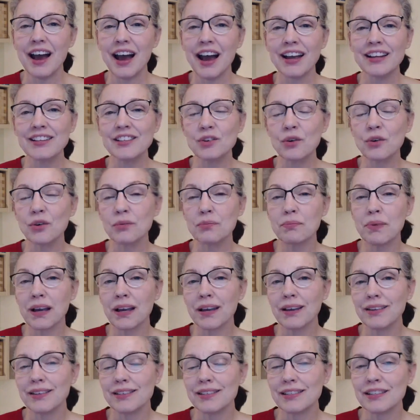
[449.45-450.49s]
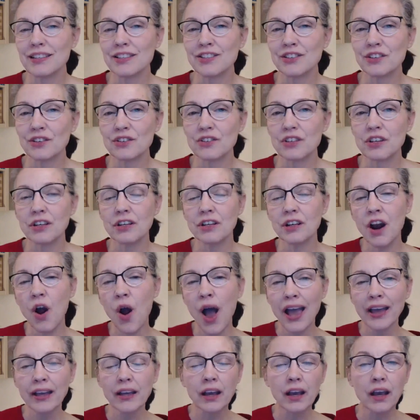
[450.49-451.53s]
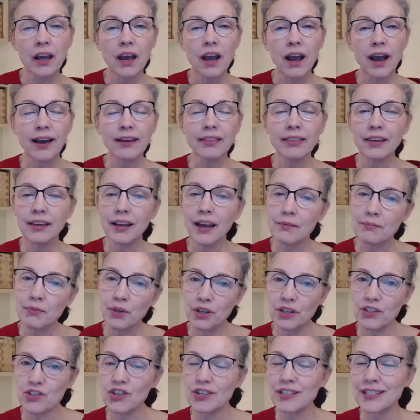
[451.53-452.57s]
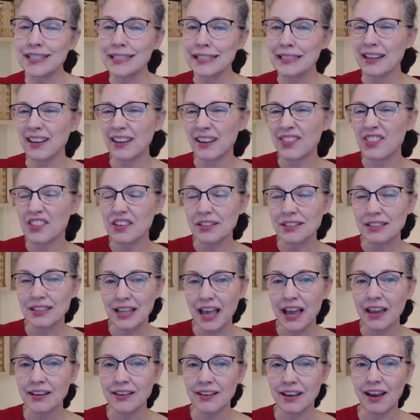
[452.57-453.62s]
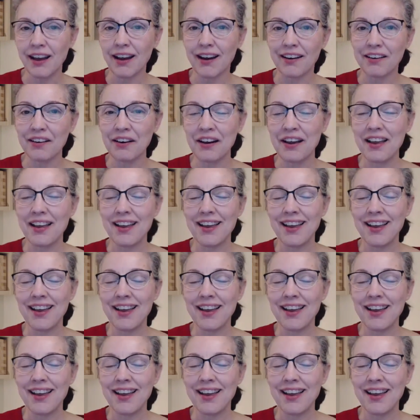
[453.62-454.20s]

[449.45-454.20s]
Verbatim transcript: I told my sisters, you know, I I think I'm going to just sit in the sidecar.